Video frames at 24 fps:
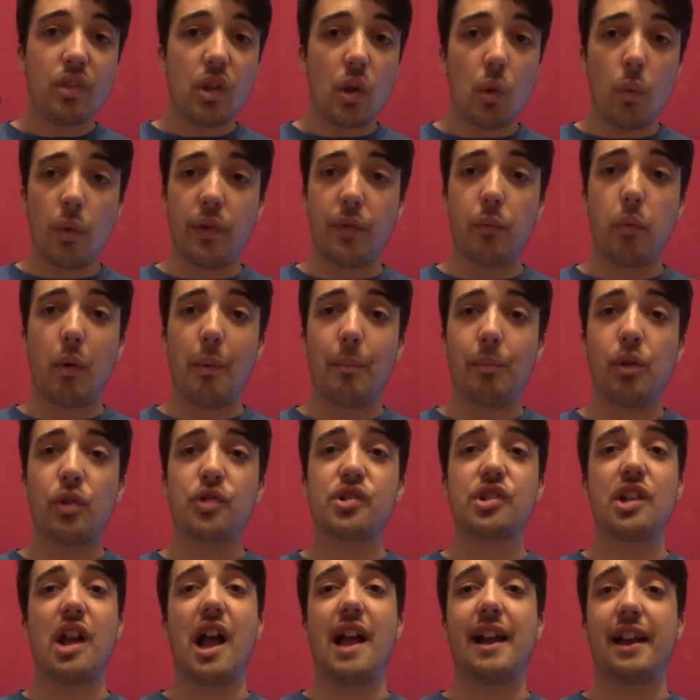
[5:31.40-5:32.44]
With the
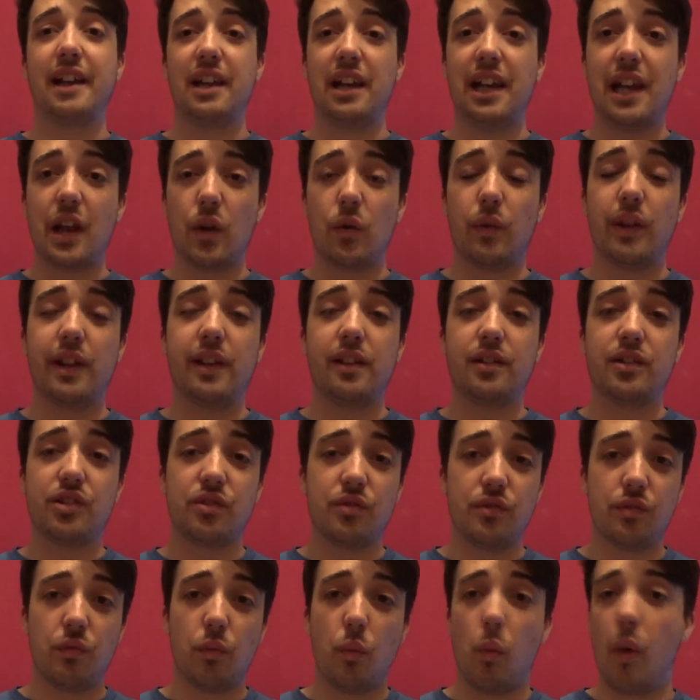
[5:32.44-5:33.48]
OnePlus, I could literally
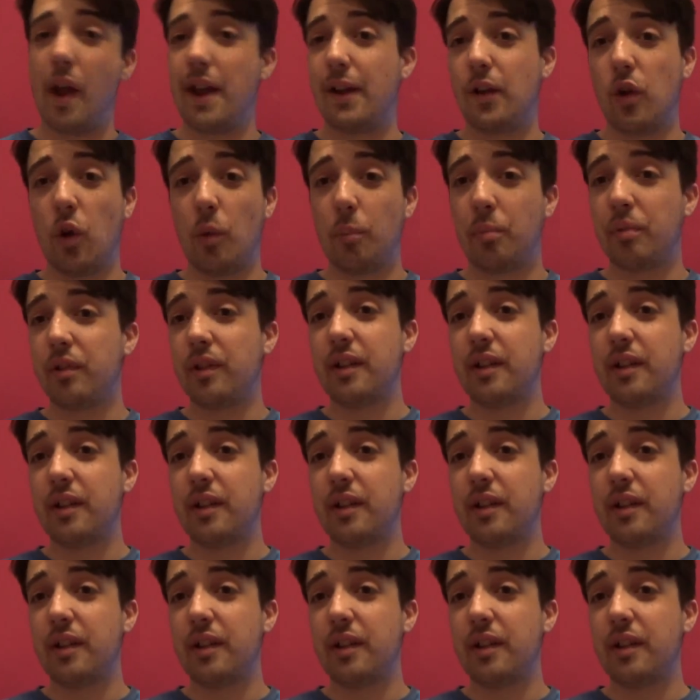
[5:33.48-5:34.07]
wake up,